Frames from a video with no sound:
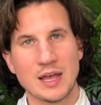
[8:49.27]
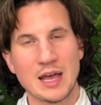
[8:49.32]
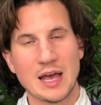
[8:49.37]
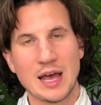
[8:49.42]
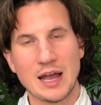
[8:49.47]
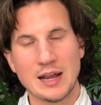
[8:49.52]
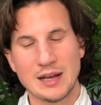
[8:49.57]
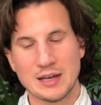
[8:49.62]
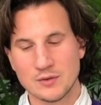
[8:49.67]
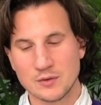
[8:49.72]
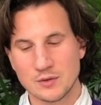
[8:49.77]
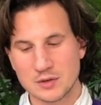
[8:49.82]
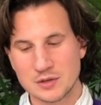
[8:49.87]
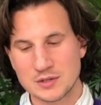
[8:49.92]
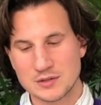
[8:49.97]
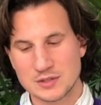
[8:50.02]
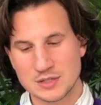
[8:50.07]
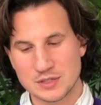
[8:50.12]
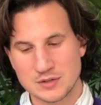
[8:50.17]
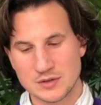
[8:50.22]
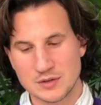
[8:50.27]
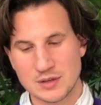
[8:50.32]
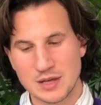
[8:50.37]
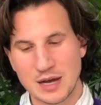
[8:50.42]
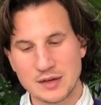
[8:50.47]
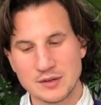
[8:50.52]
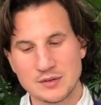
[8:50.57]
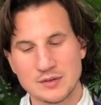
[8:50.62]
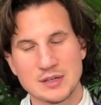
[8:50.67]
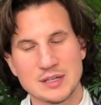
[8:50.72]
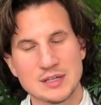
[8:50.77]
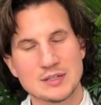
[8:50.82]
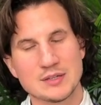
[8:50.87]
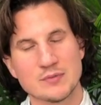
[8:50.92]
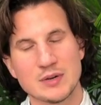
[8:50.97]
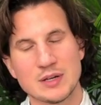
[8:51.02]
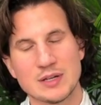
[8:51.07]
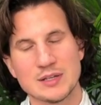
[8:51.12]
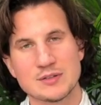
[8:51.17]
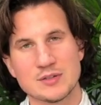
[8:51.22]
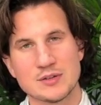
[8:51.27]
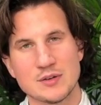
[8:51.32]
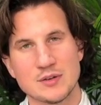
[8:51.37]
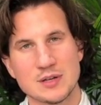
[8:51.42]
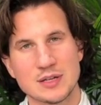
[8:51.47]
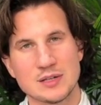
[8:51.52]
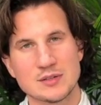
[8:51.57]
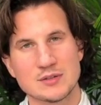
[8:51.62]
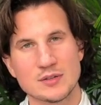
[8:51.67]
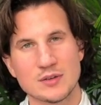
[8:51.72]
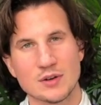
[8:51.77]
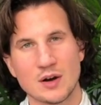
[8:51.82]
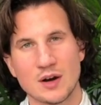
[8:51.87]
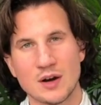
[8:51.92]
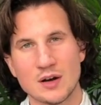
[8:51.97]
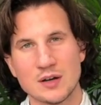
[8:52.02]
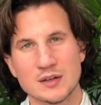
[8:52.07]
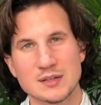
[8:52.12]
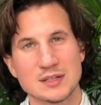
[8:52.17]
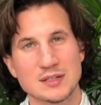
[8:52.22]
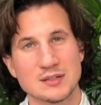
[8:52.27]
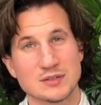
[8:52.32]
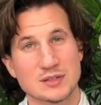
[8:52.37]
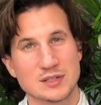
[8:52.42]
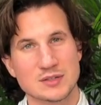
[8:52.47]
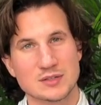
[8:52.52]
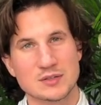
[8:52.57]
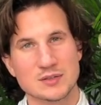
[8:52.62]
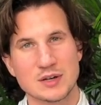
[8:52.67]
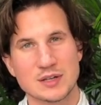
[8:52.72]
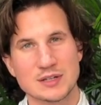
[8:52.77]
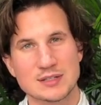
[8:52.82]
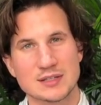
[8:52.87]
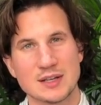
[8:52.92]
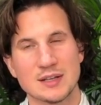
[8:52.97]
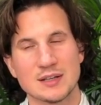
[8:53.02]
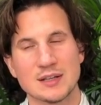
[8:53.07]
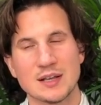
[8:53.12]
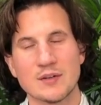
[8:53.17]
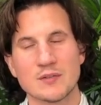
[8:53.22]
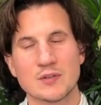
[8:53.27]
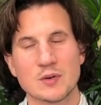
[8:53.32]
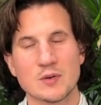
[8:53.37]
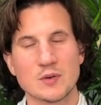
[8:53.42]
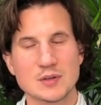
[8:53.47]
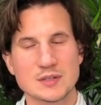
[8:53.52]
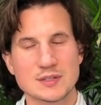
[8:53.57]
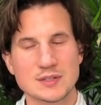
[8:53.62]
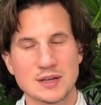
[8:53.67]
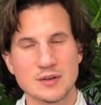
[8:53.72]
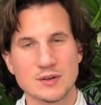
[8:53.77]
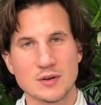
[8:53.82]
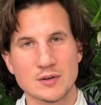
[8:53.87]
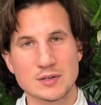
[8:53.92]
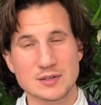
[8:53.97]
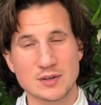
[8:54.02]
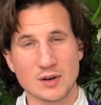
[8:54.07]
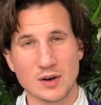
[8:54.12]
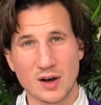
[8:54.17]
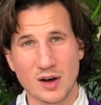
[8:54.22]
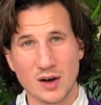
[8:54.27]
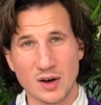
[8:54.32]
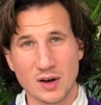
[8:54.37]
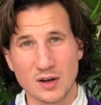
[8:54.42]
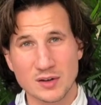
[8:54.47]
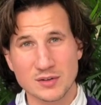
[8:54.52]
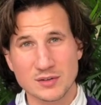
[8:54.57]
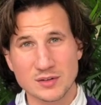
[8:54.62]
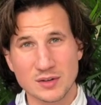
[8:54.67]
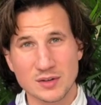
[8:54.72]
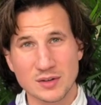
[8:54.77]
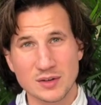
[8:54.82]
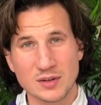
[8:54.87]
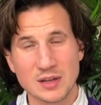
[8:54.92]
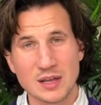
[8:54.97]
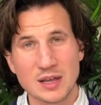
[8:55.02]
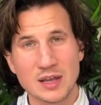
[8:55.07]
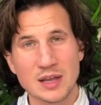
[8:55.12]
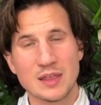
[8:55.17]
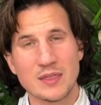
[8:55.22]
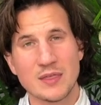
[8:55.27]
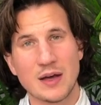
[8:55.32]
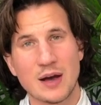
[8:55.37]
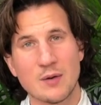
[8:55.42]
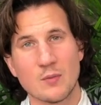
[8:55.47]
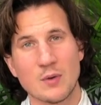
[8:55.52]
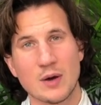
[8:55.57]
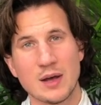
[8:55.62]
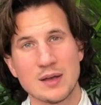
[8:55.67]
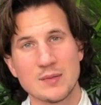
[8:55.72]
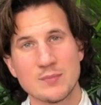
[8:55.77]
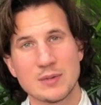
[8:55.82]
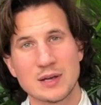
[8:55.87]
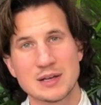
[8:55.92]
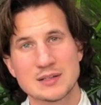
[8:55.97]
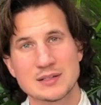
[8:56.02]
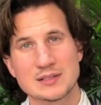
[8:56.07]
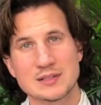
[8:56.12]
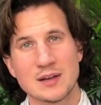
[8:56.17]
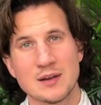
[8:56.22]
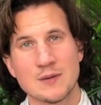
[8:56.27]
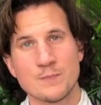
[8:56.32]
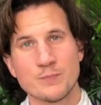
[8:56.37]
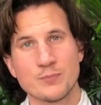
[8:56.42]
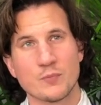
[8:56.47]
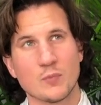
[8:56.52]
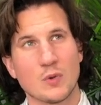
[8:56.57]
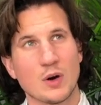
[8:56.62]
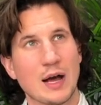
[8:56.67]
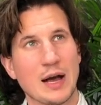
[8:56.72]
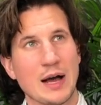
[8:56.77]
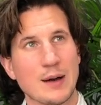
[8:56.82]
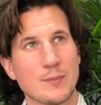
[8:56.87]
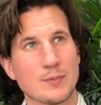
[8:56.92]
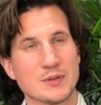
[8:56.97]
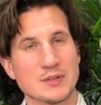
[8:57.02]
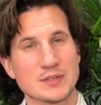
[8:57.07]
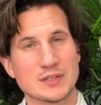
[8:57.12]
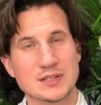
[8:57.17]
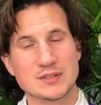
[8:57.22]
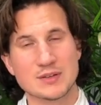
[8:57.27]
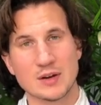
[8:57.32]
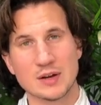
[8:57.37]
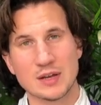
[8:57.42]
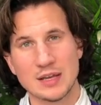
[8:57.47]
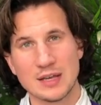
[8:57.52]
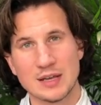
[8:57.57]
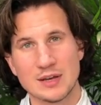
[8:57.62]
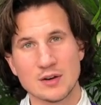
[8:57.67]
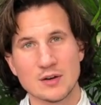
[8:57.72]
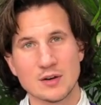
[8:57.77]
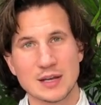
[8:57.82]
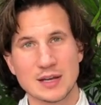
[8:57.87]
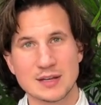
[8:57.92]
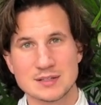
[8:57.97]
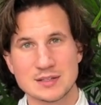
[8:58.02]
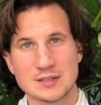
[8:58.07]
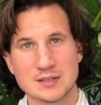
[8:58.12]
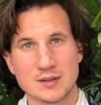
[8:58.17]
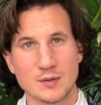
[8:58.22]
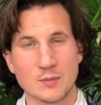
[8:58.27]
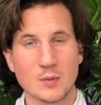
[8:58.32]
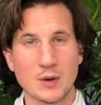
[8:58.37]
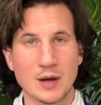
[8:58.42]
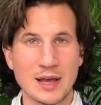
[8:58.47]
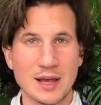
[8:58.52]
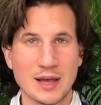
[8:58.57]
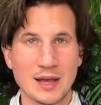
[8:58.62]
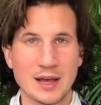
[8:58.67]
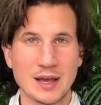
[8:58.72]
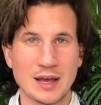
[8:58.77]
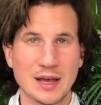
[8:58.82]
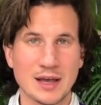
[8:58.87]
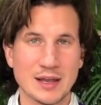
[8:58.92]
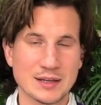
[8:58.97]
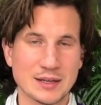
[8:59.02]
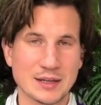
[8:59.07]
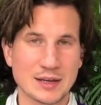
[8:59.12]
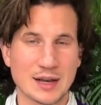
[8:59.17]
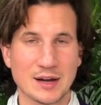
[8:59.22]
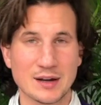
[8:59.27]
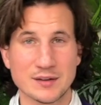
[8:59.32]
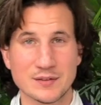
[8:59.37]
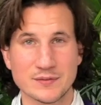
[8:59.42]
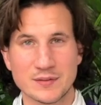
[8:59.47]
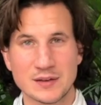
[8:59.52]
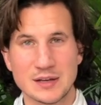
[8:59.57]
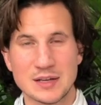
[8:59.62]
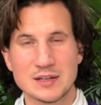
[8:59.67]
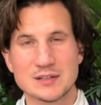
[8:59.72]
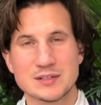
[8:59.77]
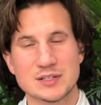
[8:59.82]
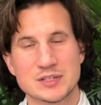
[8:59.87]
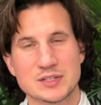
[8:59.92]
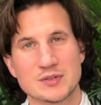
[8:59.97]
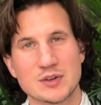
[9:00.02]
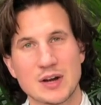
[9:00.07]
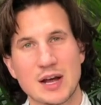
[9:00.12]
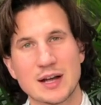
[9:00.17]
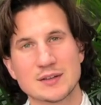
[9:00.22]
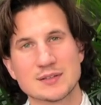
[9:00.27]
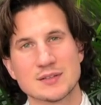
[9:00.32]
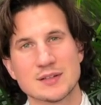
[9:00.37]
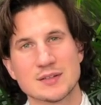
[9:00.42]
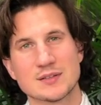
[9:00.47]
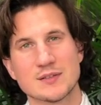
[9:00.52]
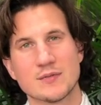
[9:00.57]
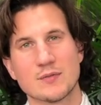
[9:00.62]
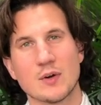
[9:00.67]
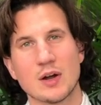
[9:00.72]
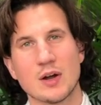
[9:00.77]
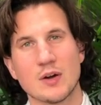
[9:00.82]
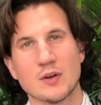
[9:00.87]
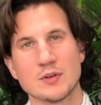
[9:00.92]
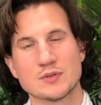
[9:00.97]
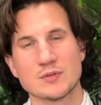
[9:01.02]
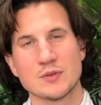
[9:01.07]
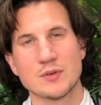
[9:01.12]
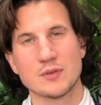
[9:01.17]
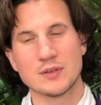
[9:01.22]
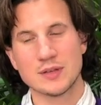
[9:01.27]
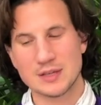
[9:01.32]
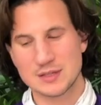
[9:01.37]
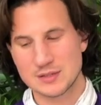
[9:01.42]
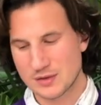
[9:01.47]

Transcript: And in order to do that, you need to really tune into your heart and just trust it. Now, of course, I know it's harder that way, because what happens is our ego gets in the way and it kind of distracts us of what our truth is.